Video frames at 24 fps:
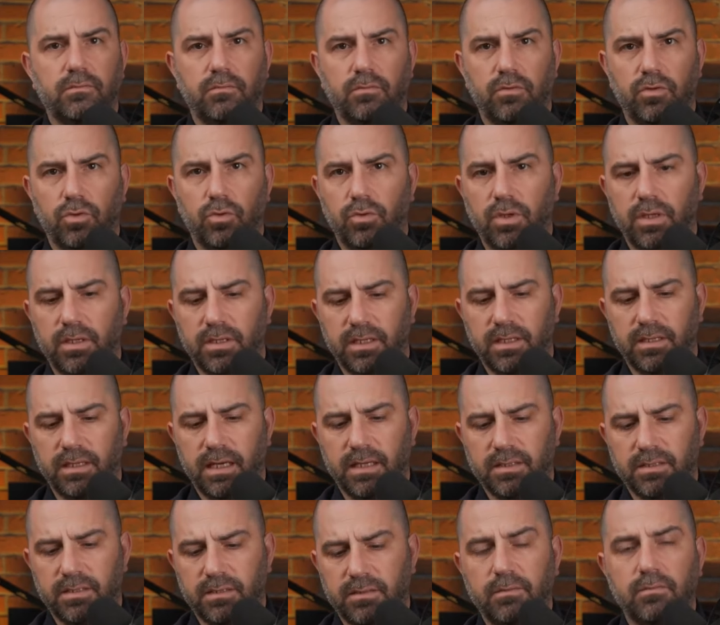You can
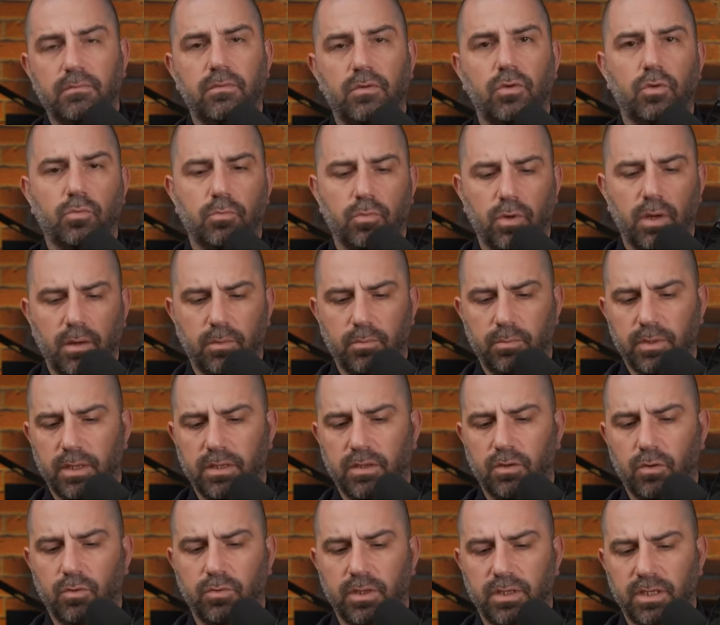connect it. You probably
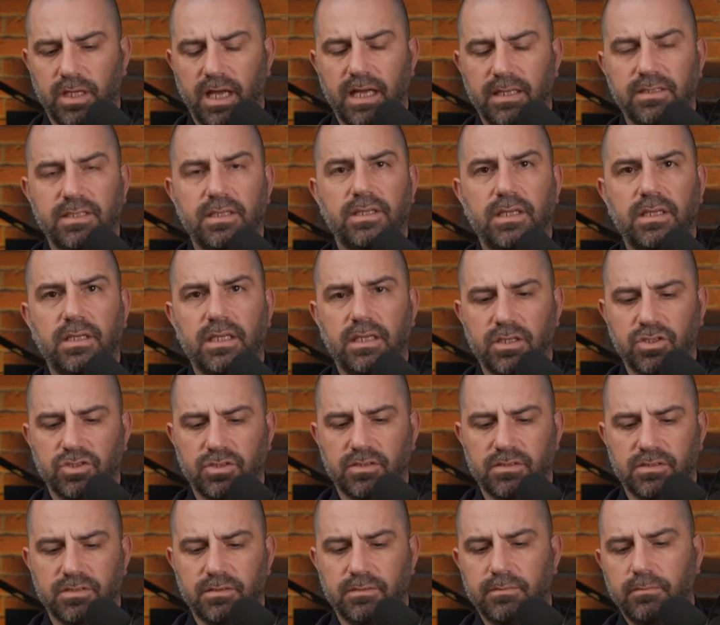know the classic
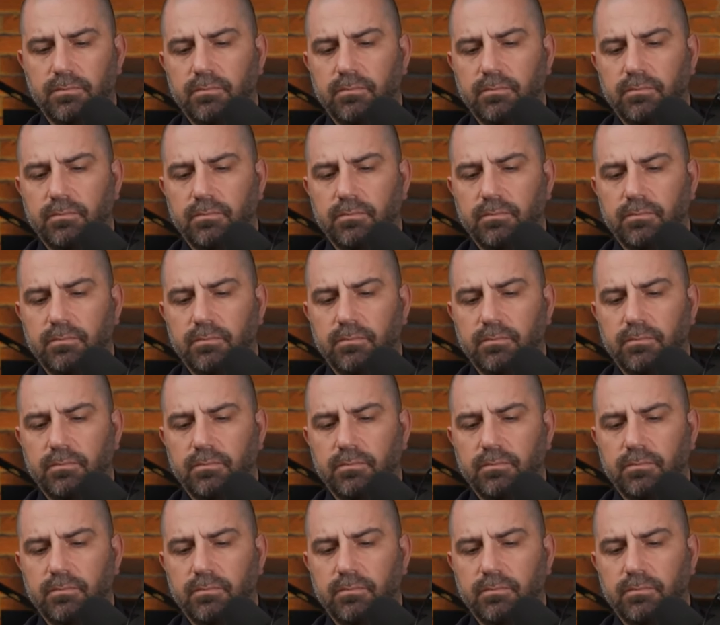connections.